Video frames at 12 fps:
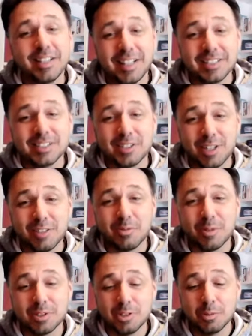That's a tough
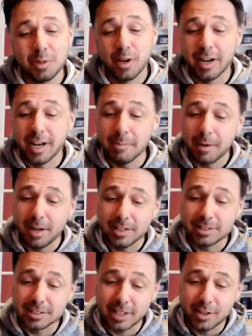1-2 blow. And I
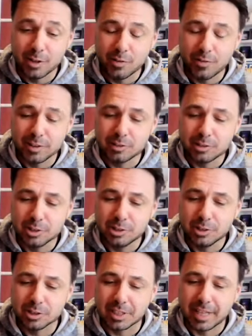apologize. I don't know if I introduced
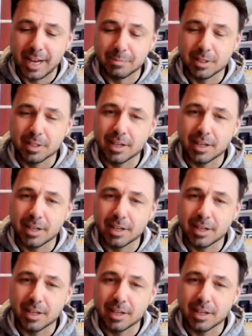you as a captain.